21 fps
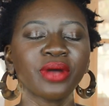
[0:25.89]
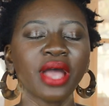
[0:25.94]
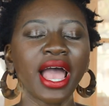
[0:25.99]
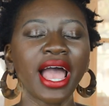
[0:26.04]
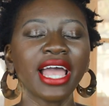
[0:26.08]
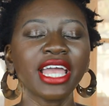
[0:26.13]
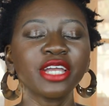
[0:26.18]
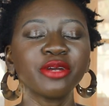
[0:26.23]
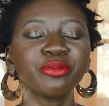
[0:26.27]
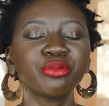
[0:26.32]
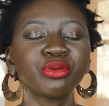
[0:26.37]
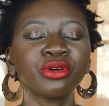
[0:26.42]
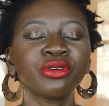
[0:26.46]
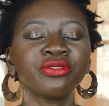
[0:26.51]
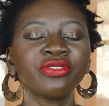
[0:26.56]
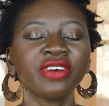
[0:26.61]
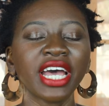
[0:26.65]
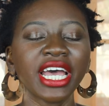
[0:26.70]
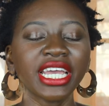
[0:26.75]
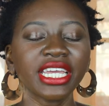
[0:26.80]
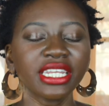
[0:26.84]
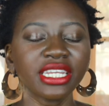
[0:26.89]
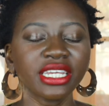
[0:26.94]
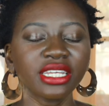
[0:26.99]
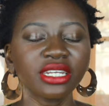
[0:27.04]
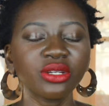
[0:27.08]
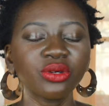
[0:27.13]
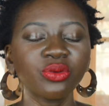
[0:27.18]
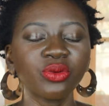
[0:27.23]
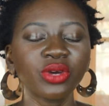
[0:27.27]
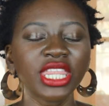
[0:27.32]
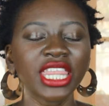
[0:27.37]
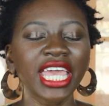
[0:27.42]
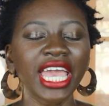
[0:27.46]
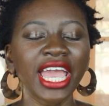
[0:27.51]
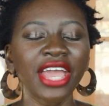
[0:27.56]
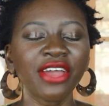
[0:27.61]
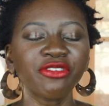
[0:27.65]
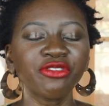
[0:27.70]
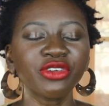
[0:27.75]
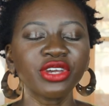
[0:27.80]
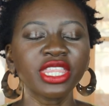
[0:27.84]
I am provided with
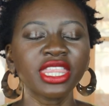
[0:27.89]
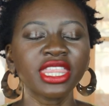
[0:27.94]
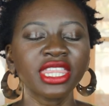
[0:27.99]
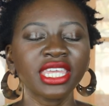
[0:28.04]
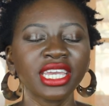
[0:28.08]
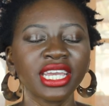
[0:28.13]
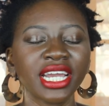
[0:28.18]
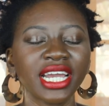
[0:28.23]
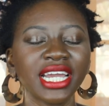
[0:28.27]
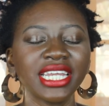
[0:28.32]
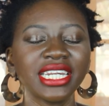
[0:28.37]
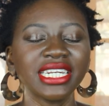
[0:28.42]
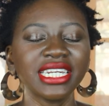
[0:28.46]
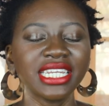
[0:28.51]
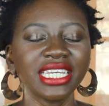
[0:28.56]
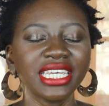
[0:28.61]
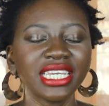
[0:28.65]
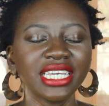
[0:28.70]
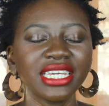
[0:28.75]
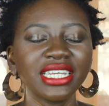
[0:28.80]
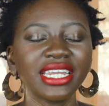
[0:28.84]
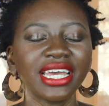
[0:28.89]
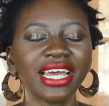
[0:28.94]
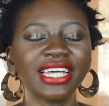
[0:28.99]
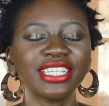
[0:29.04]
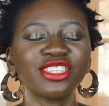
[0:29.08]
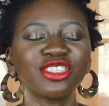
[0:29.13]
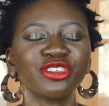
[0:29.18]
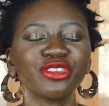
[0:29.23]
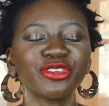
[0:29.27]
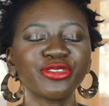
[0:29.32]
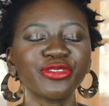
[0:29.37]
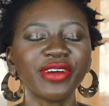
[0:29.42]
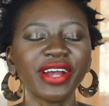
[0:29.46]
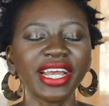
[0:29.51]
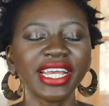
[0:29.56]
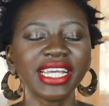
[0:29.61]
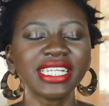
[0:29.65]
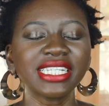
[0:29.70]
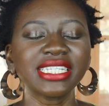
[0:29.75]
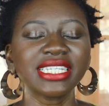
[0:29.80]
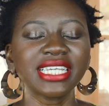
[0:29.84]
everything I need at the
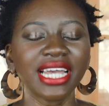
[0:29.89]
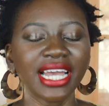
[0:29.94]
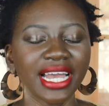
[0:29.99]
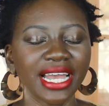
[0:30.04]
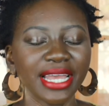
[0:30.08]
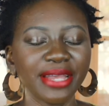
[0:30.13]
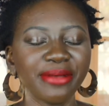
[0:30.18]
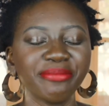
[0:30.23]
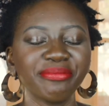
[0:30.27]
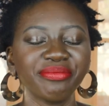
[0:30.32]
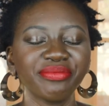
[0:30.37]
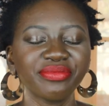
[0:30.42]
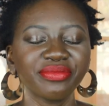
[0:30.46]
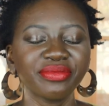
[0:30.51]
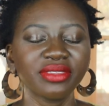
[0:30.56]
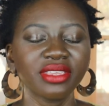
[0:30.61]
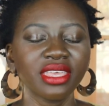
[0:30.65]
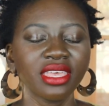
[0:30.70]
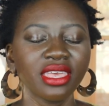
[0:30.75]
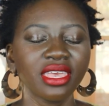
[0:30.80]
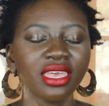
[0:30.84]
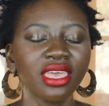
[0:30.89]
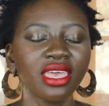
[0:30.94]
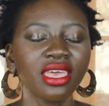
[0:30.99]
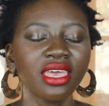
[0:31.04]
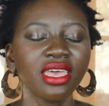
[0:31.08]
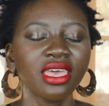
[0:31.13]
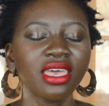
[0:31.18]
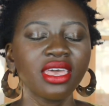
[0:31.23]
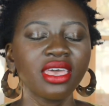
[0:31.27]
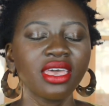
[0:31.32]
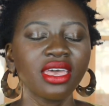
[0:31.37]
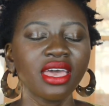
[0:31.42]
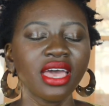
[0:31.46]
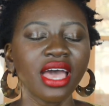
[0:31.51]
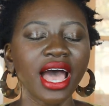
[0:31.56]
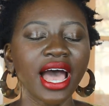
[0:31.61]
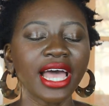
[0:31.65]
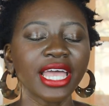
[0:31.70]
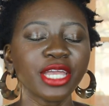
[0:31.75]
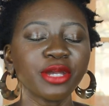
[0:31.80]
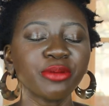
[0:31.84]
right time.
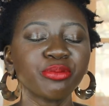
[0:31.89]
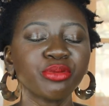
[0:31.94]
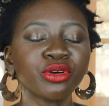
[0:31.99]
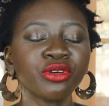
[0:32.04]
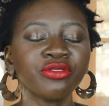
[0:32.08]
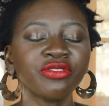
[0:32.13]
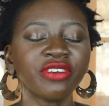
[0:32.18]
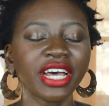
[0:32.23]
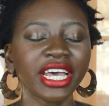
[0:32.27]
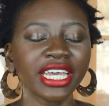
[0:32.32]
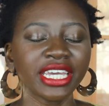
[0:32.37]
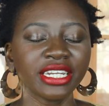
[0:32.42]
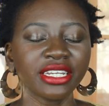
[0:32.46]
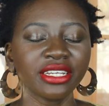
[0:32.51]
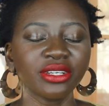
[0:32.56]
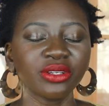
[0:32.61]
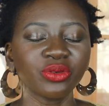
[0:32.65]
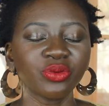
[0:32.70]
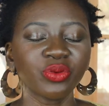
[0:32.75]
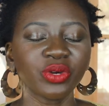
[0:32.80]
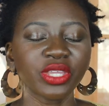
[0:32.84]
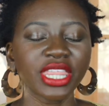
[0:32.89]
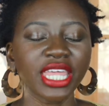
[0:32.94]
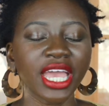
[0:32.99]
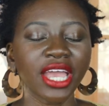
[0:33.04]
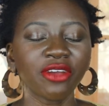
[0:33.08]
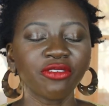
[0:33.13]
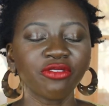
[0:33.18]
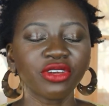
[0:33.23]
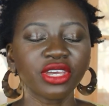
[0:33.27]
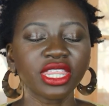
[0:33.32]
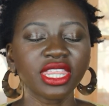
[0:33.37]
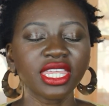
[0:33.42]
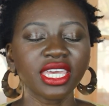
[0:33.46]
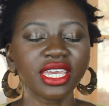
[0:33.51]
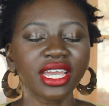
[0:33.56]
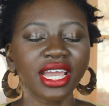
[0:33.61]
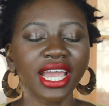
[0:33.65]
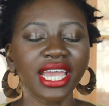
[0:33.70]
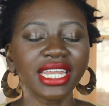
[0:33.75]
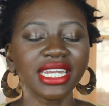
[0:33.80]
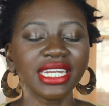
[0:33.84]
I am provided with
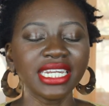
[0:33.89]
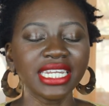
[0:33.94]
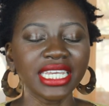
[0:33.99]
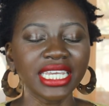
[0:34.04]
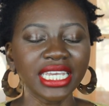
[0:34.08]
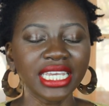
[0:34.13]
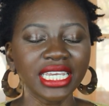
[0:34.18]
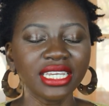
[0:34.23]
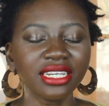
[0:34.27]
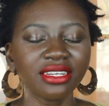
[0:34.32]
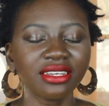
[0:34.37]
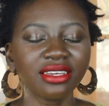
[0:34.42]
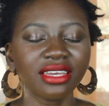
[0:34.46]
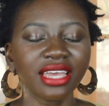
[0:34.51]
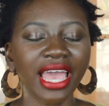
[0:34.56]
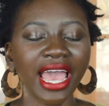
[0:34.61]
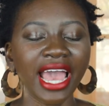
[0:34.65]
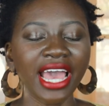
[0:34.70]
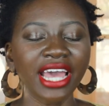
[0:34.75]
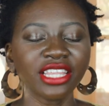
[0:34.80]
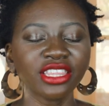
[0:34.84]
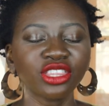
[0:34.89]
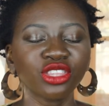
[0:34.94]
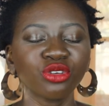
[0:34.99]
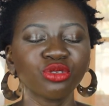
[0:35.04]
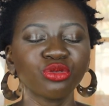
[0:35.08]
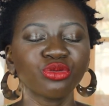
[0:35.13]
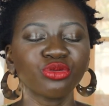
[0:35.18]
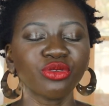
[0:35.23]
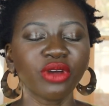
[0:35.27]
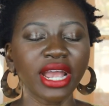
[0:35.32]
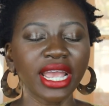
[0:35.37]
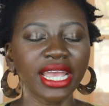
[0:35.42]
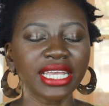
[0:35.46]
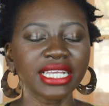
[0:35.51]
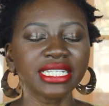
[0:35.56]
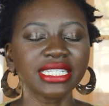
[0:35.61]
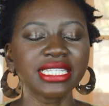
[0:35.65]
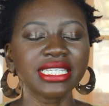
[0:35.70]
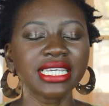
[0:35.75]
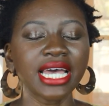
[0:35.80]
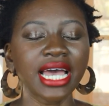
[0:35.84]
everything I need at the
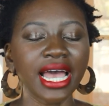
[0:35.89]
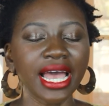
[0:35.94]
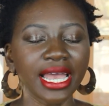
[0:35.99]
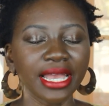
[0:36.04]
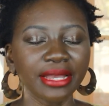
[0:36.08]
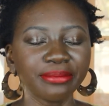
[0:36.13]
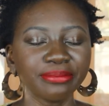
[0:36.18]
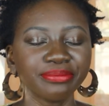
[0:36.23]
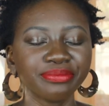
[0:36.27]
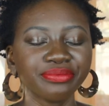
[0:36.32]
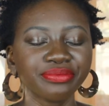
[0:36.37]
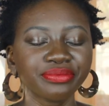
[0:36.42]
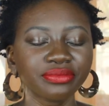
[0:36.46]
right time.